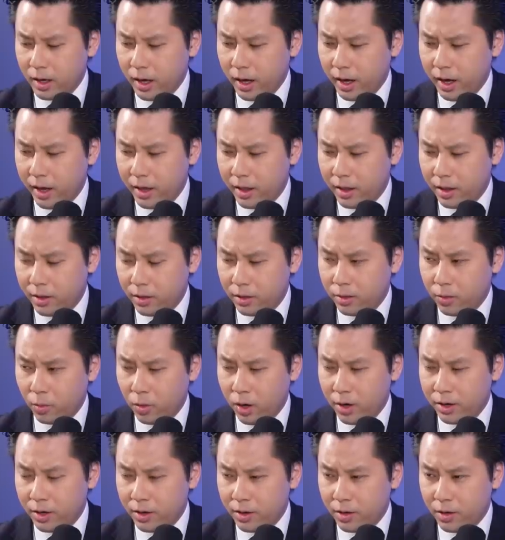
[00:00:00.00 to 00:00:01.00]

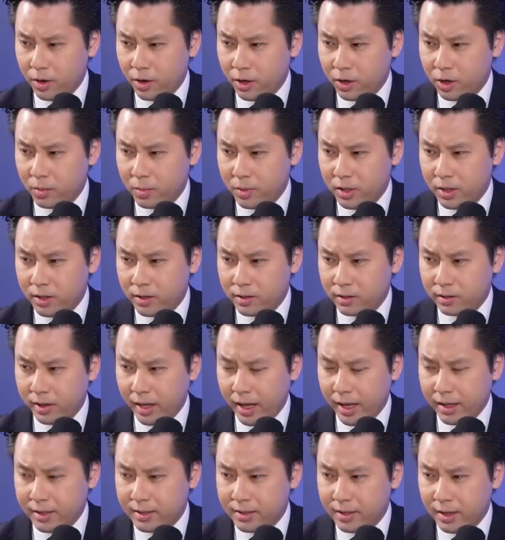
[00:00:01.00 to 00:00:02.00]
One other argument is
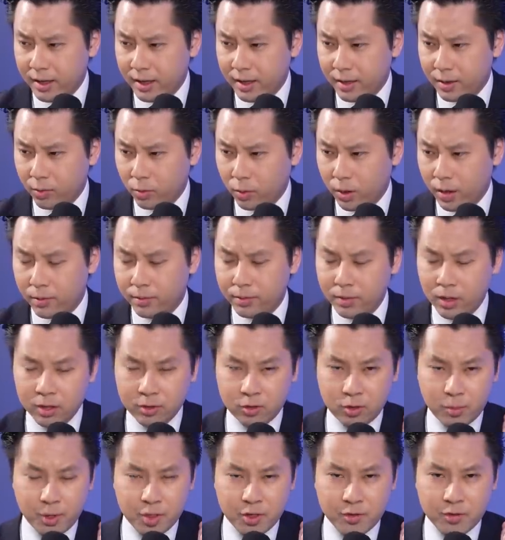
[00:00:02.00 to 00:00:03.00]
that,
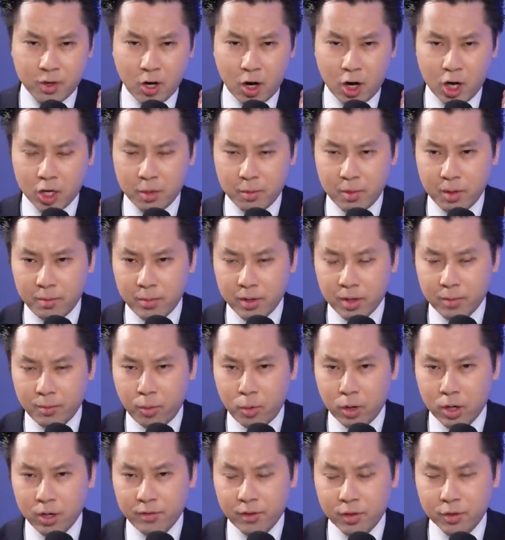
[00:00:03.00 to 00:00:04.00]
not so much of an argument, but a
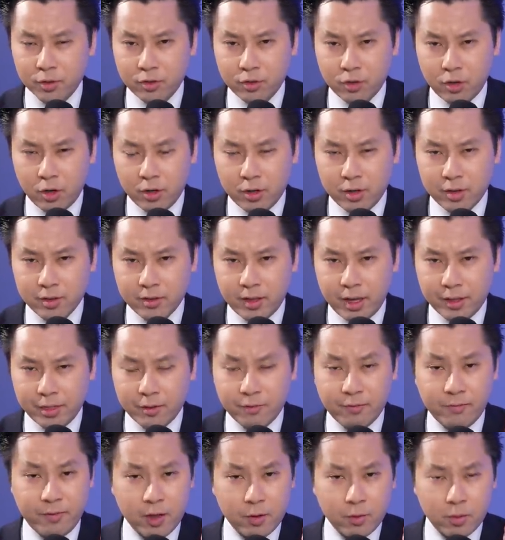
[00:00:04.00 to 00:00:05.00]
point of concern is that
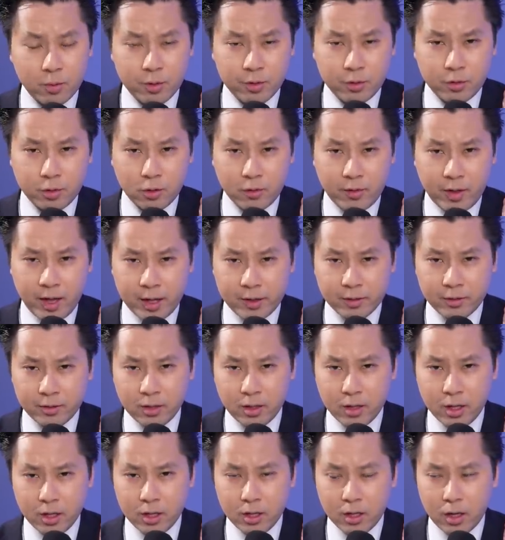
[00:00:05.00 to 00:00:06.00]
the Federal Reserve
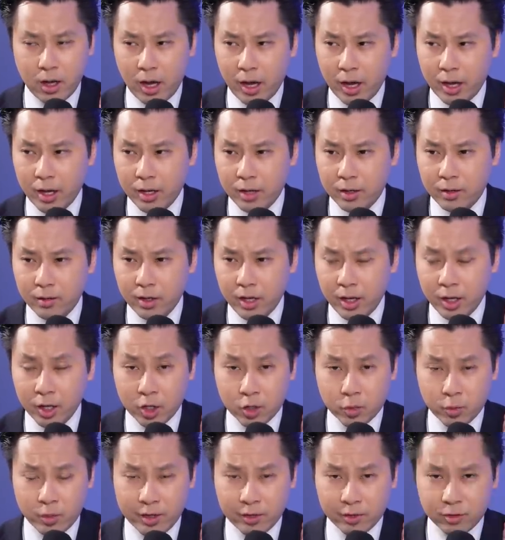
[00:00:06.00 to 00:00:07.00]
has
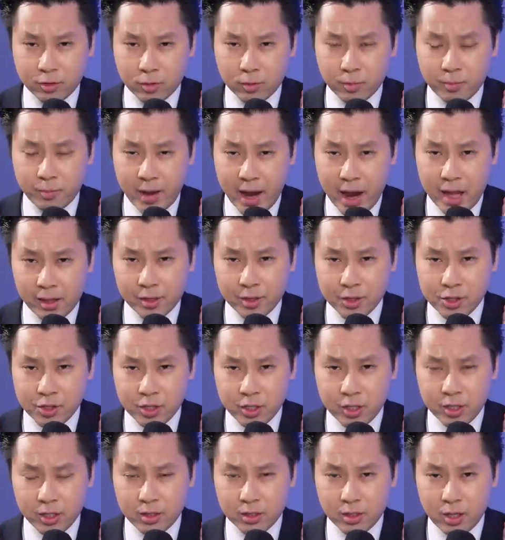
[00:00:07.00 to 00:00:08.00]
increased their balance
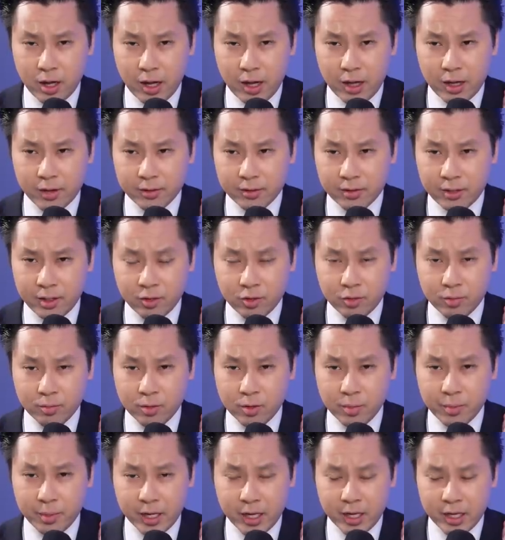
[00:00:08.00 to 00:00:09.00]
sheet since
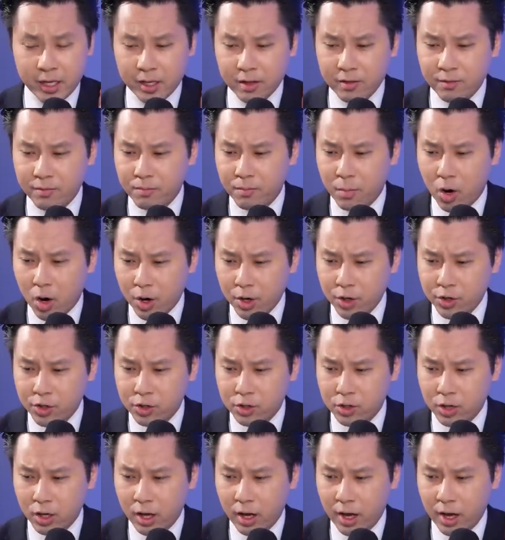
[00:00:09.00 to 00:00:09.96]
the beginning of March.